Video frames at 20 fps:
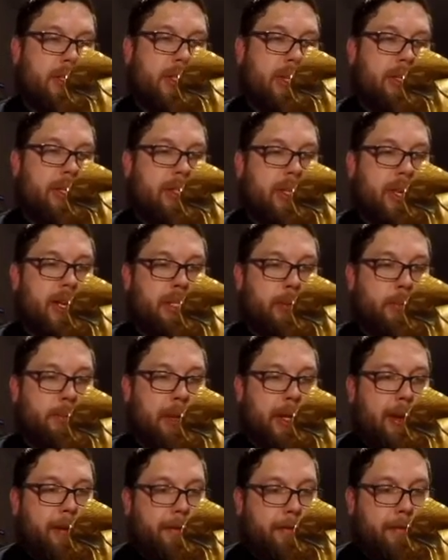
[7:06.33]
Looks like it has
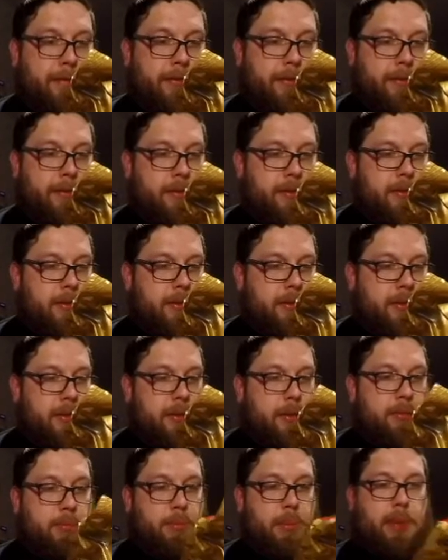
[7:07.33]
beef
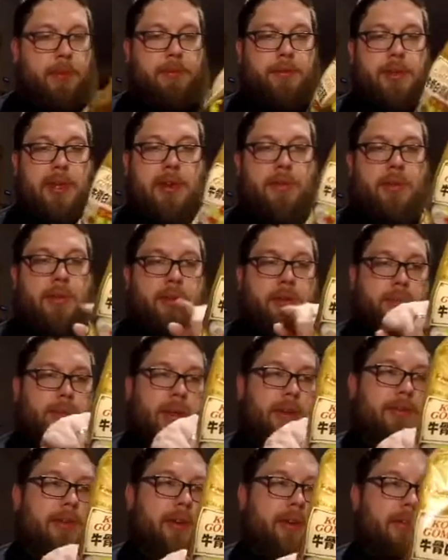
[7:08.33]
flavor. There's
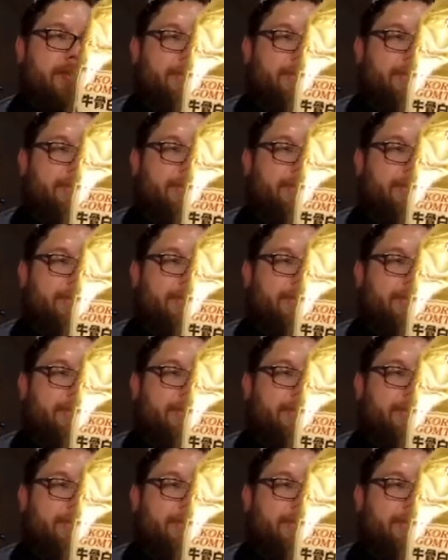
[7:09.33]
beef on the